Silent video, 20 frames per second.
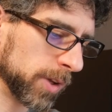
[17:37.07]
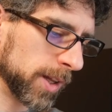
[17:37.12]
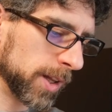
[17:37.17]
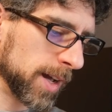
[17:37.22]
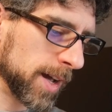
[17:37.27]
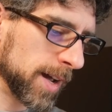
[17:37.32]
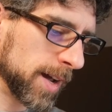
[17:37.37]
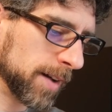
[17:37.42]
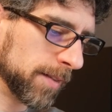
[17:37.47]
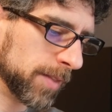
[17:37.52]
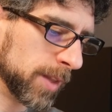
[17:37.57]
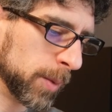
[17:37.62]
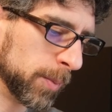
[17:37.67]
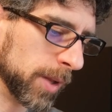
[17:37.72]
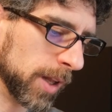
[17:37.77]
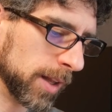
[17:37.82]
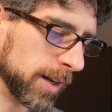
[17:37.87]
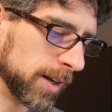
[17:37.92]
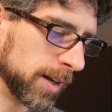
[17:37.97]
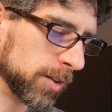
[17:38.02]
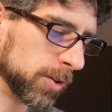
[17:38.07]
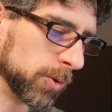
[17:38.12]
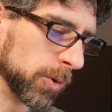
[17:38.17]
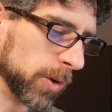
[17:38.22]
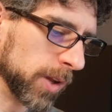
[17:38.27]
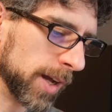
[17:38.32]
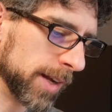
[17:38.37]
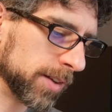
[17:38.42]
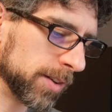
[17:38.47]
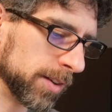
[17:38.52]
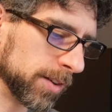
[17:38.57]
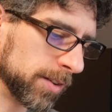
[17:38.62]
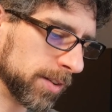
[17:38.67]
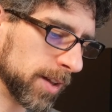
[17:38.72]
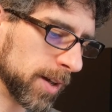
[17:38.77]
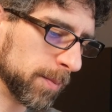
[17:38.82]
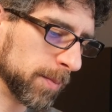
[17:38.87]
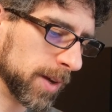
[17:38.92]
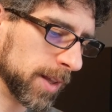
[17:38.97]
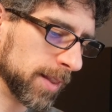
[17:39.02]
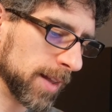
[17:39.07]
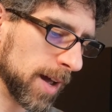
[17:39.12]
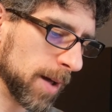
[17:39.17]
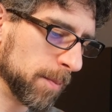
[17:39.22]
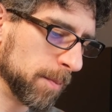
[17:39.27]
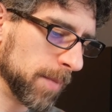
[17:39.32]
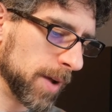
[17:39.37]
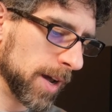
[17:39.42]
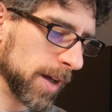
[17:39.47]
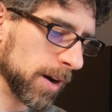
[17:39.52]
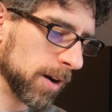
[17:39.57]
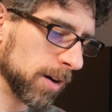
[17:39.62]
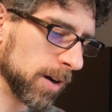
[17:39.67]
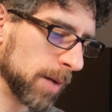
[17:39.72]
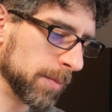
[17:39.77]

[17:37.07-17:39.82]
have the ability to license them in that manner.